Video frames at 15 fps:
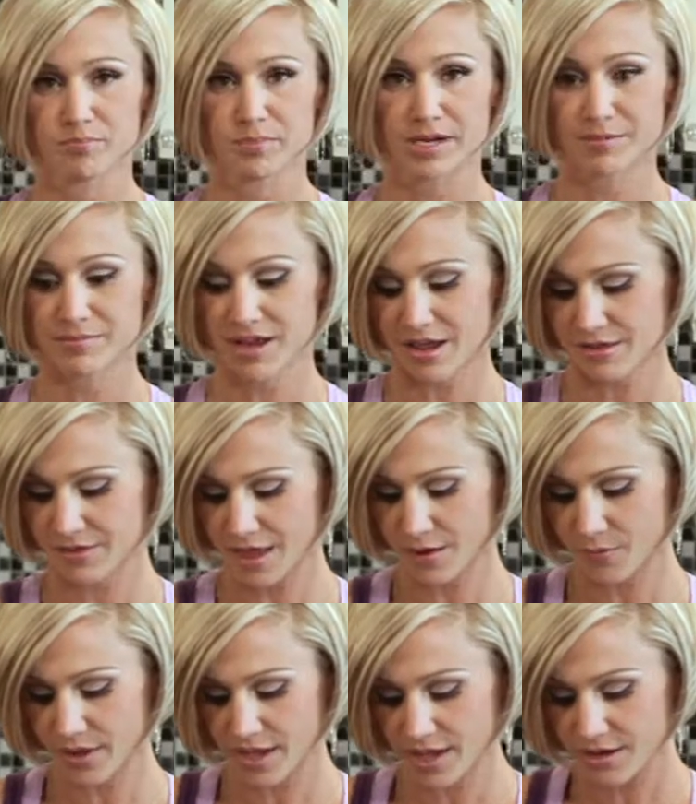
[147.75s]
beat them down
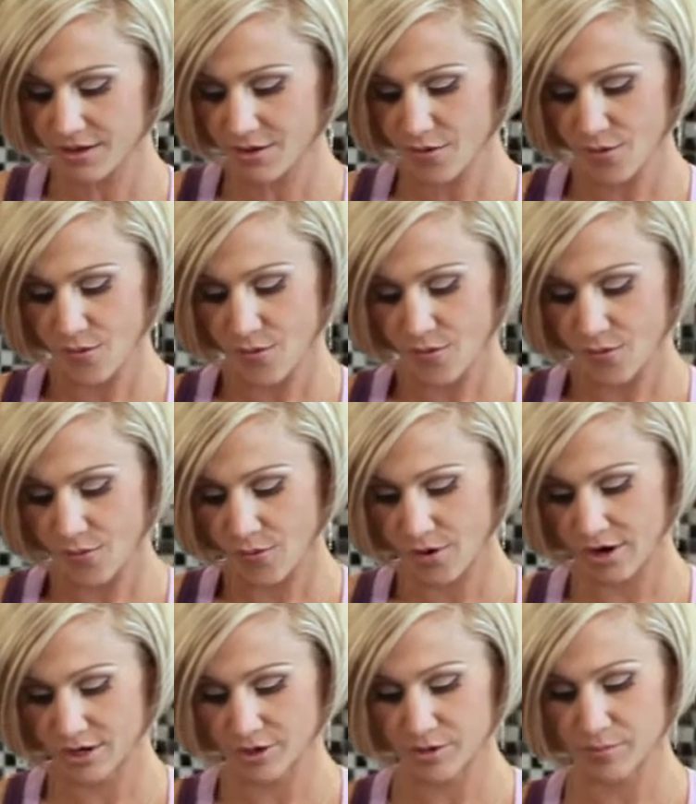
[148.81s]
that way.
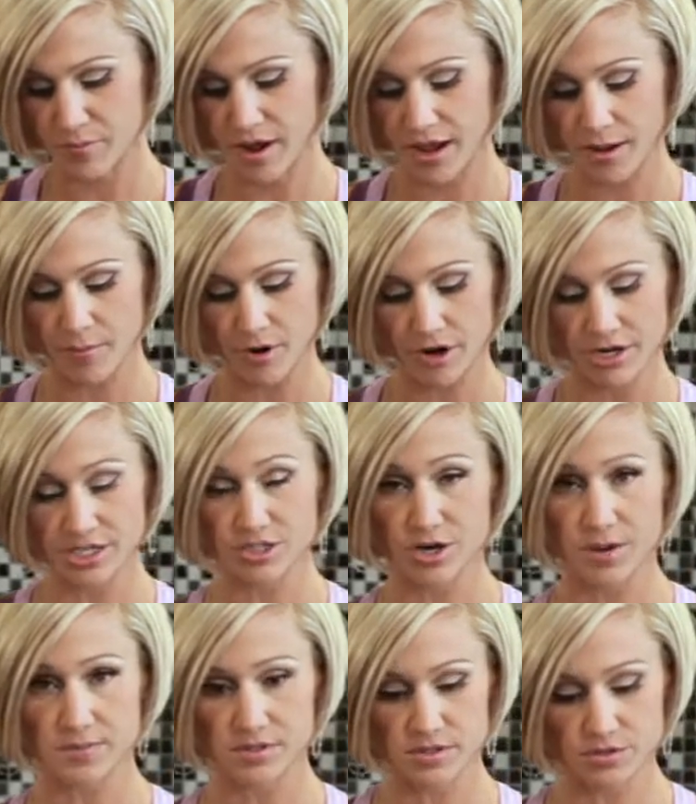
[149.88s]
Or you can buy them already
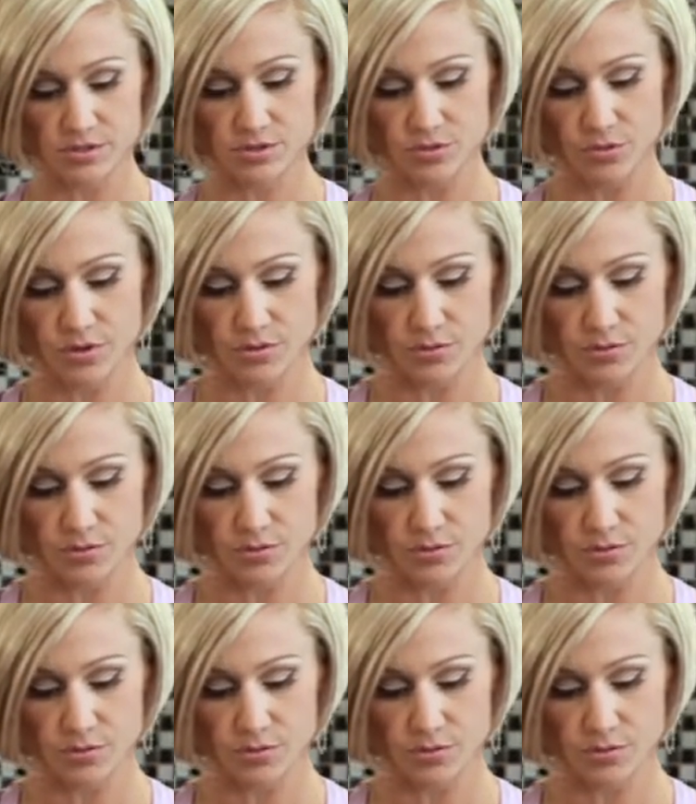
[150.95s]
chopped at the store,